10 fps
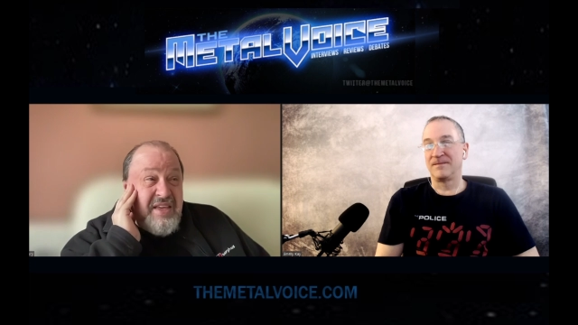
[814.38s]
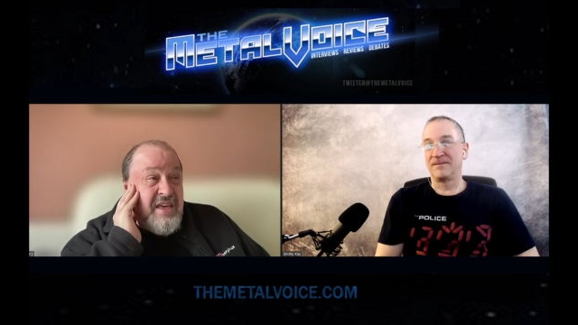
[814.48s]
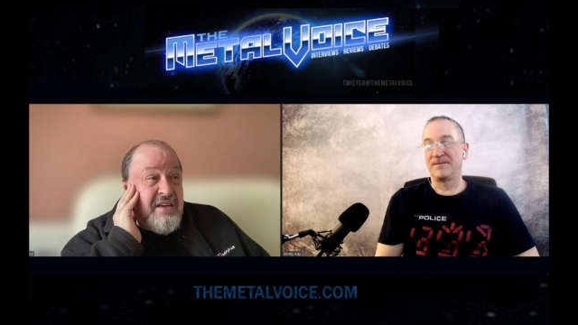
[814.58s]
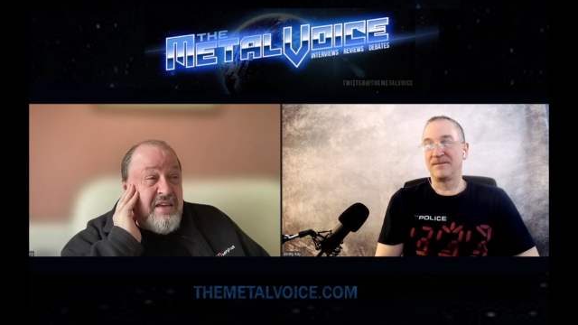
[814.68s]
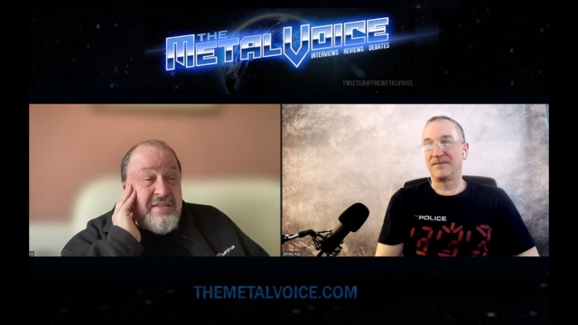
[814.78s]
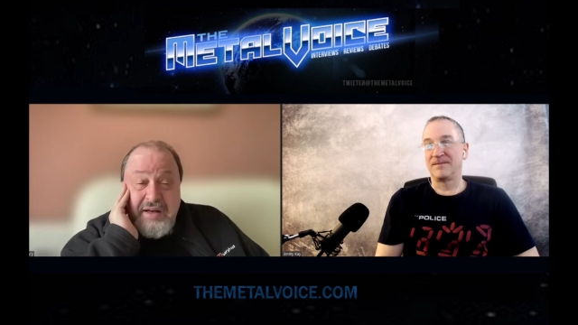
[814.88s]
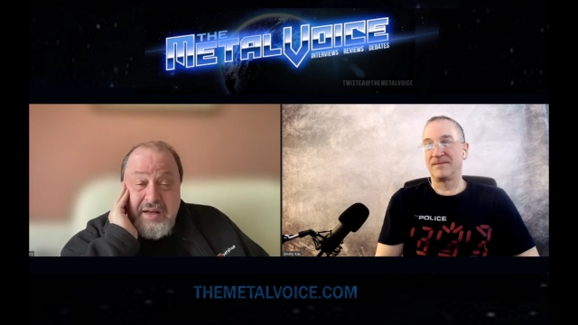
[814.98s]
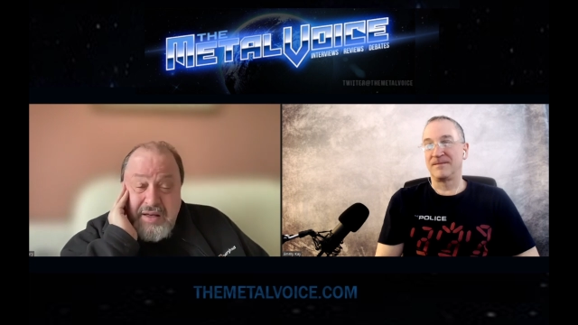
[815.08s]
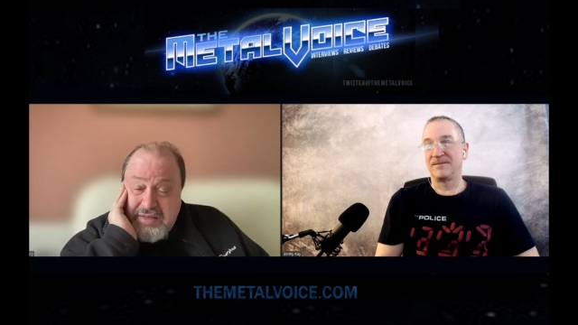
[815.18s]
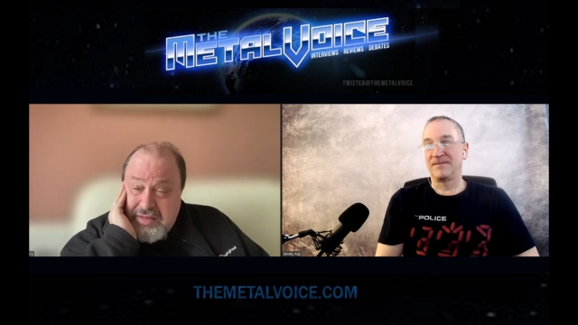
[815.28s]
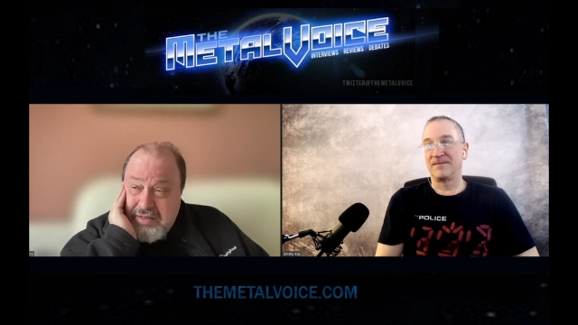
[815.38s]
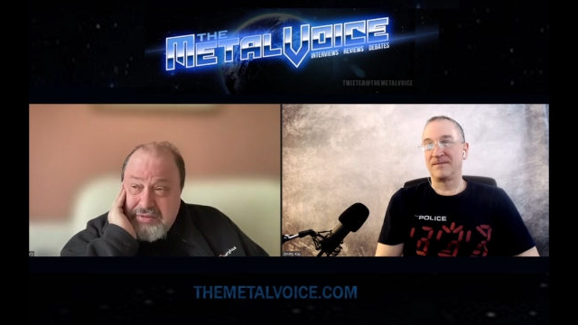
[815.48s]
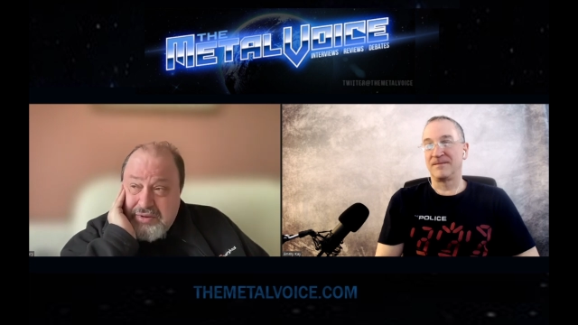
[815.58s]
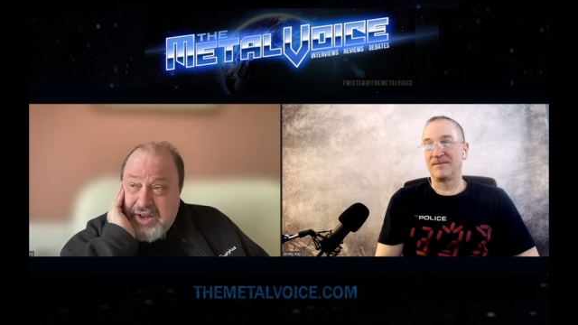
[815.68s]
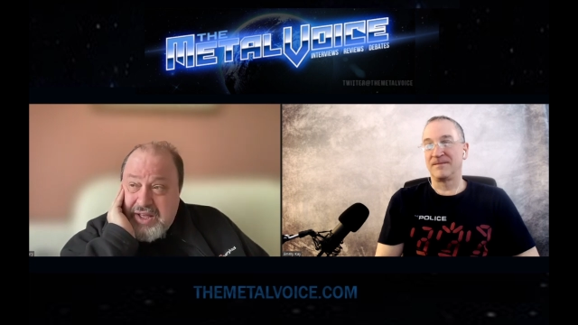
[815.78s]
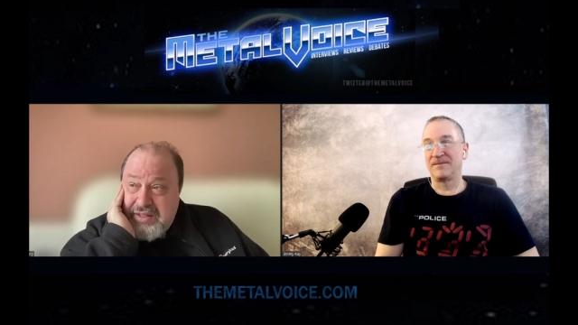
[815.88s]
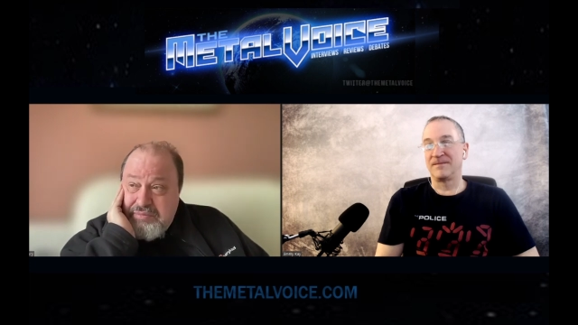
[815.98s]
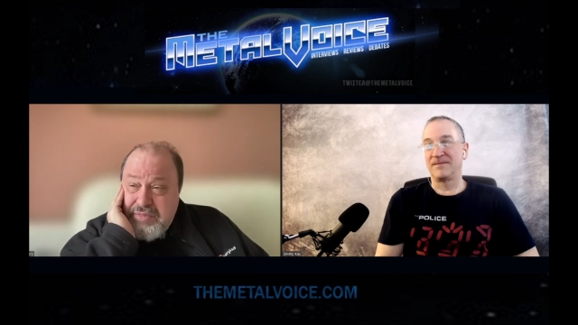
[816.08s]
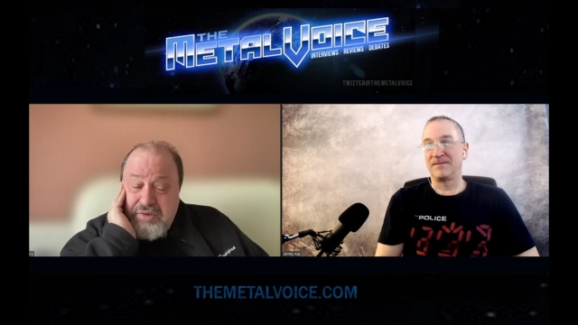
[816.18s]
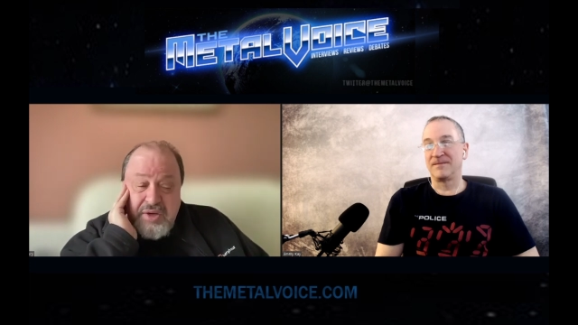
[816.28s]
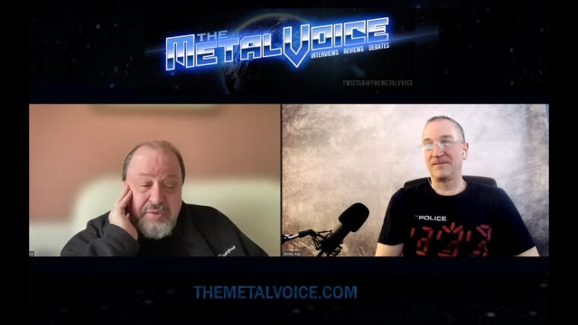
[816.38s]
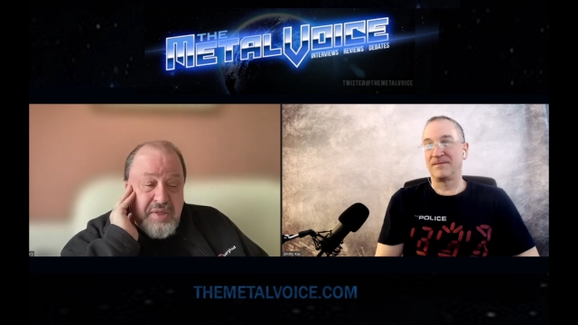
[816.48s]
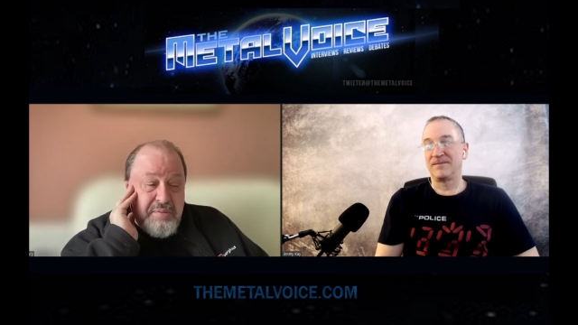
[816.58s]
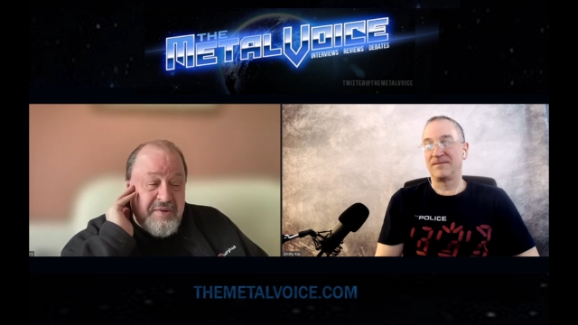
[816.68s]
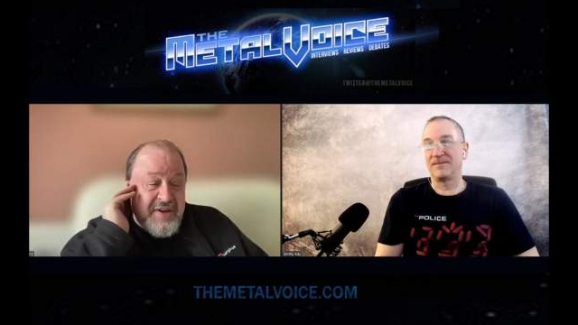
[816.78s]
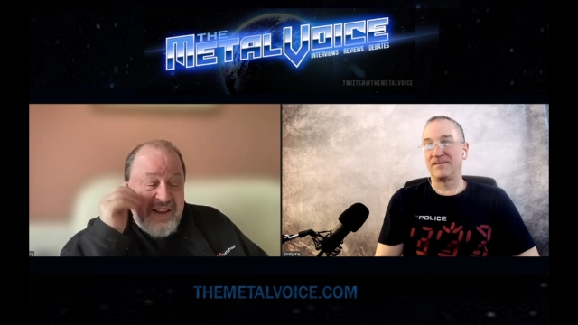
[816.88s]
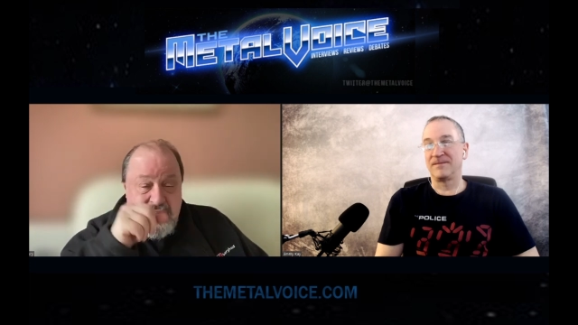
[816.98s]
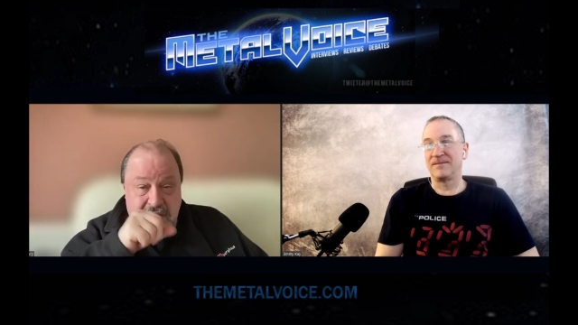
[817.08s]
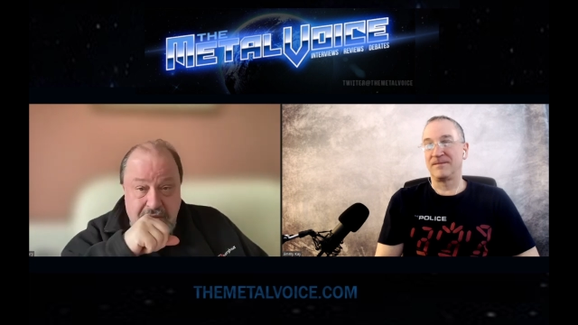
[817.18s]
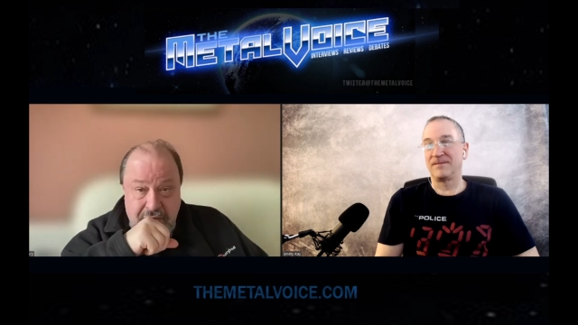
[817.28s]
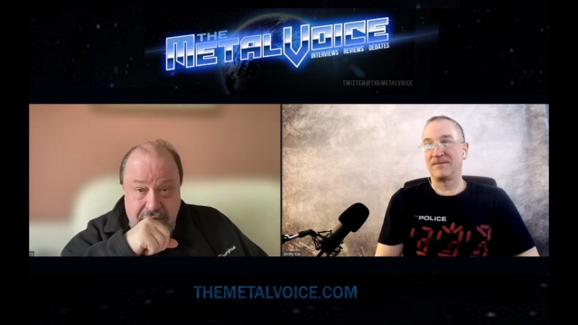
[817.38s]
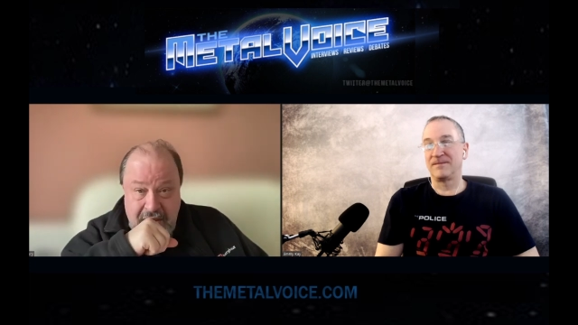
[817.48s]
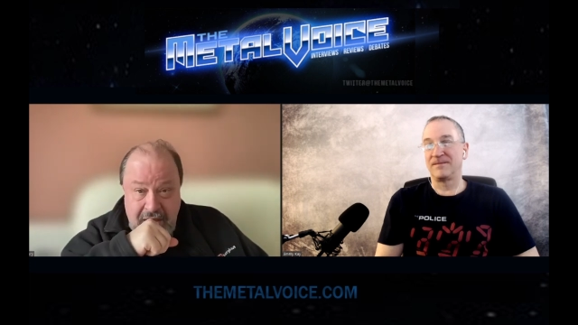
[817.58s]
Speaker 1: hear guitars, who like music with a bit of attitude,